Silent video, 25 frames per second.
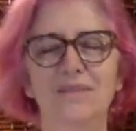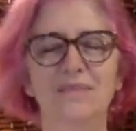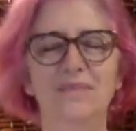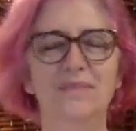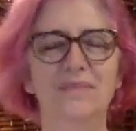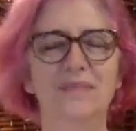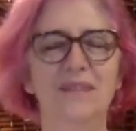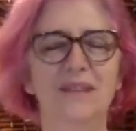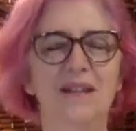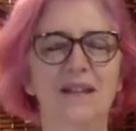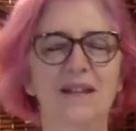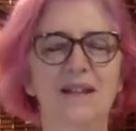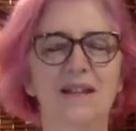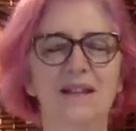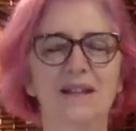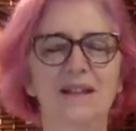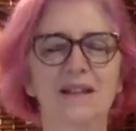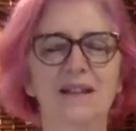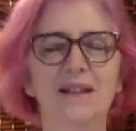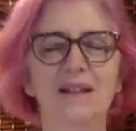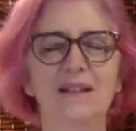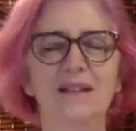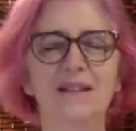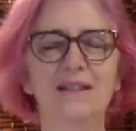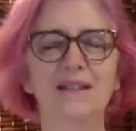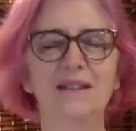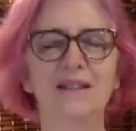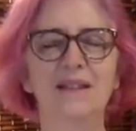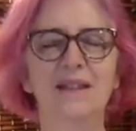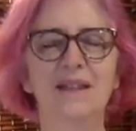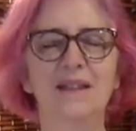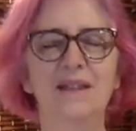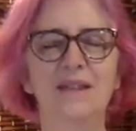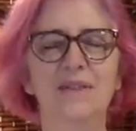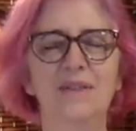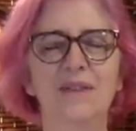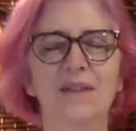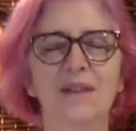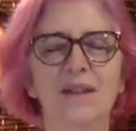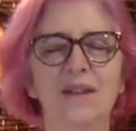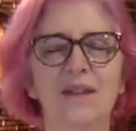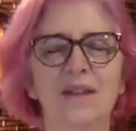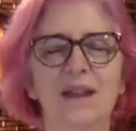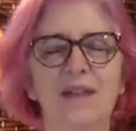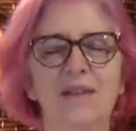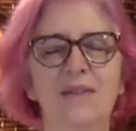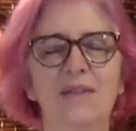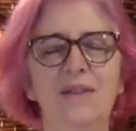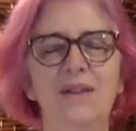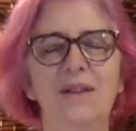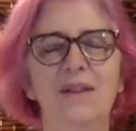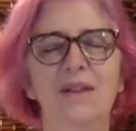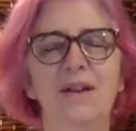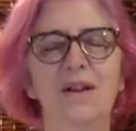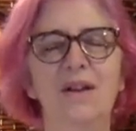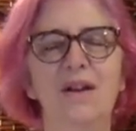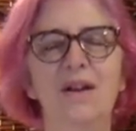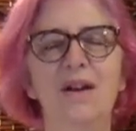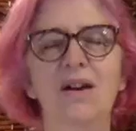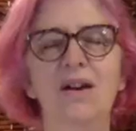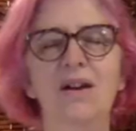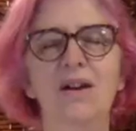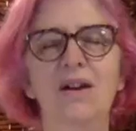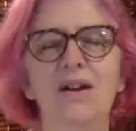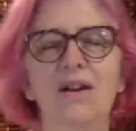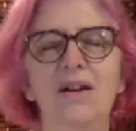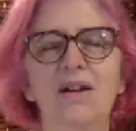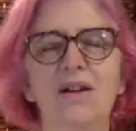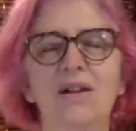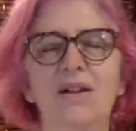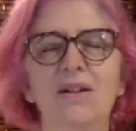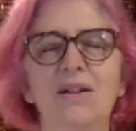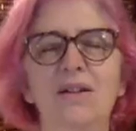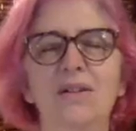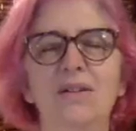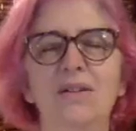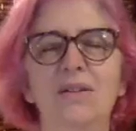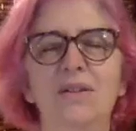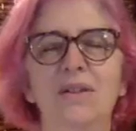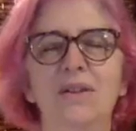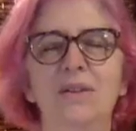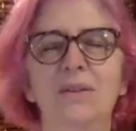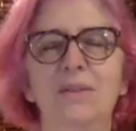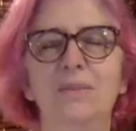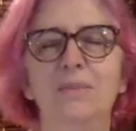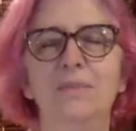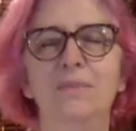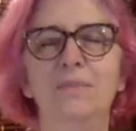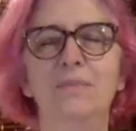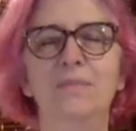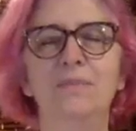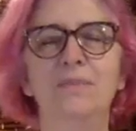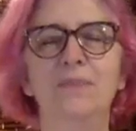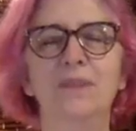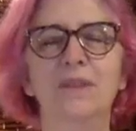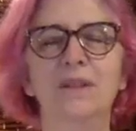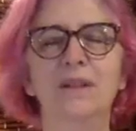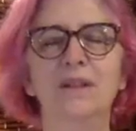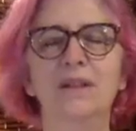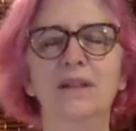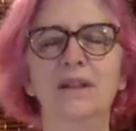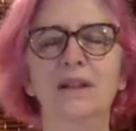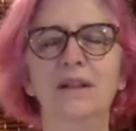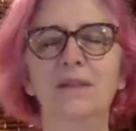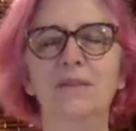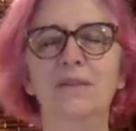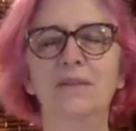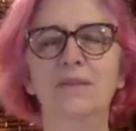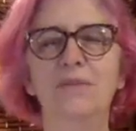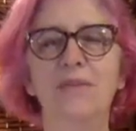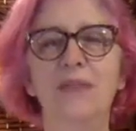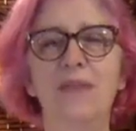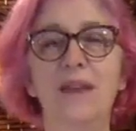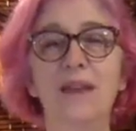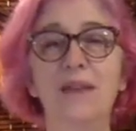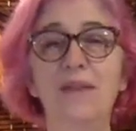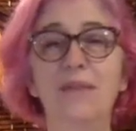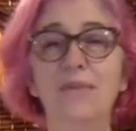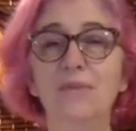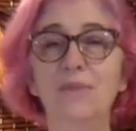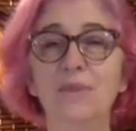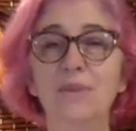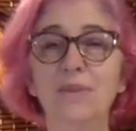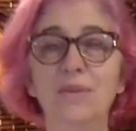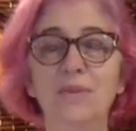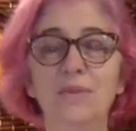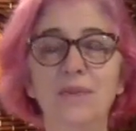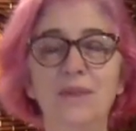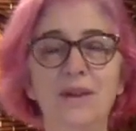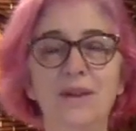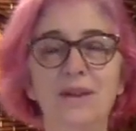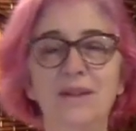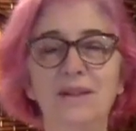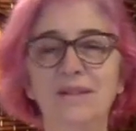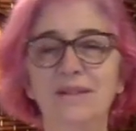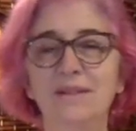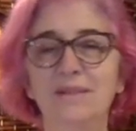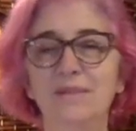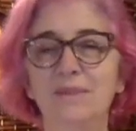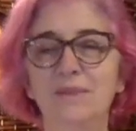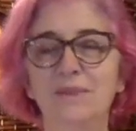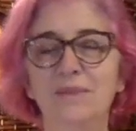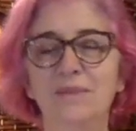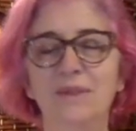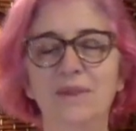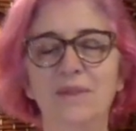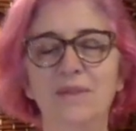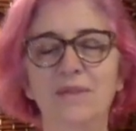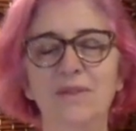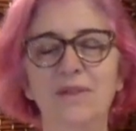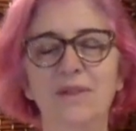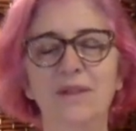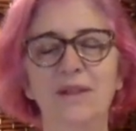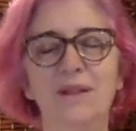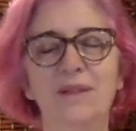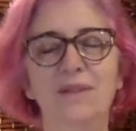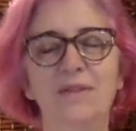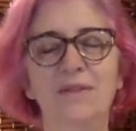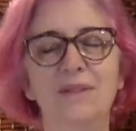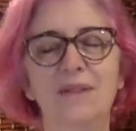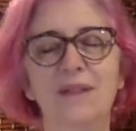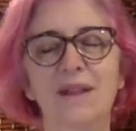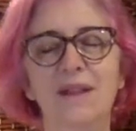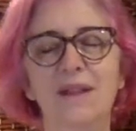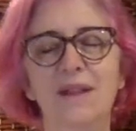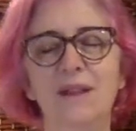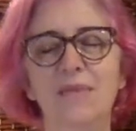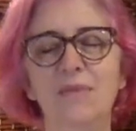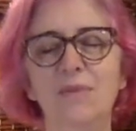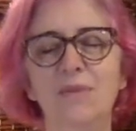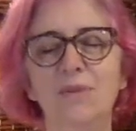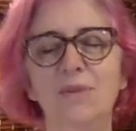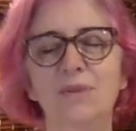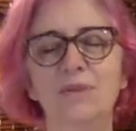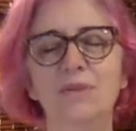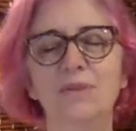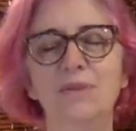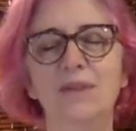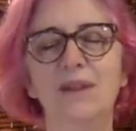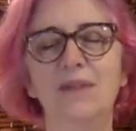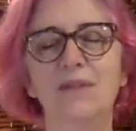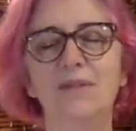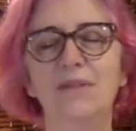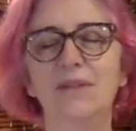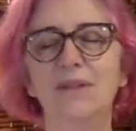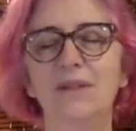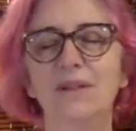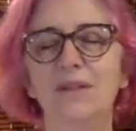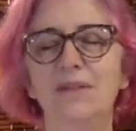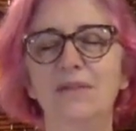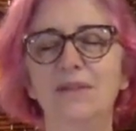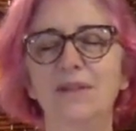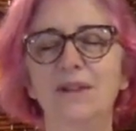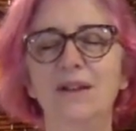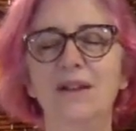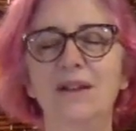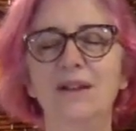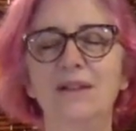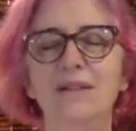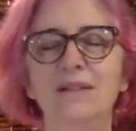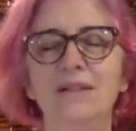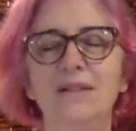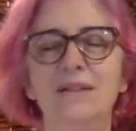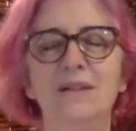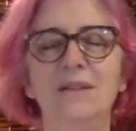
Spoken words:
And I like to think of it having all the love of everyone we've ever loved and everyone who's ever loved us.